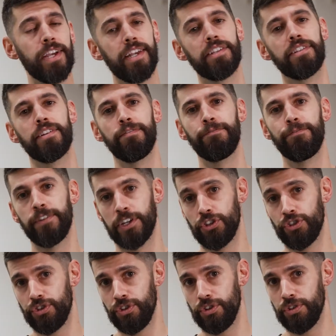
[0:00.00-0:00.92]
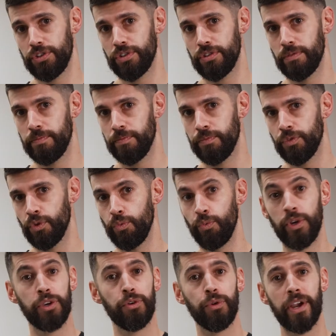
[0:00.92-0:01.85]
test and fixtures.
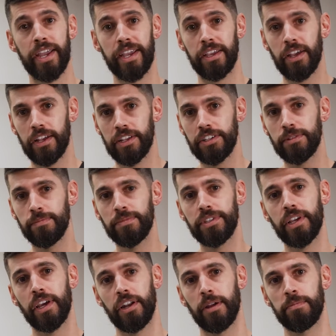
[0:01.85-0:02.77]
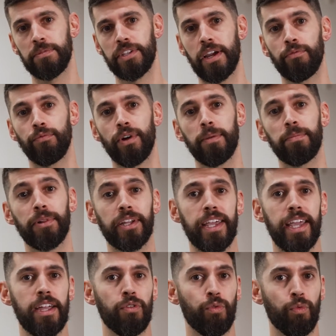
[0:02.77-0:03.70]
We create custom setups that
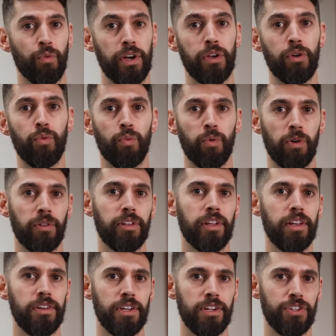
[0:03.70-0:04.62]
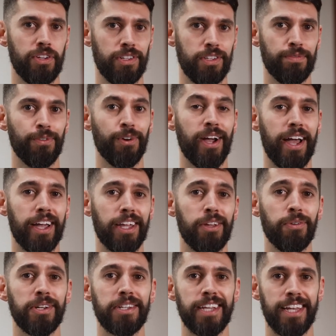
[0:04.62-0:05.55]
replicate real-world conditions for accurate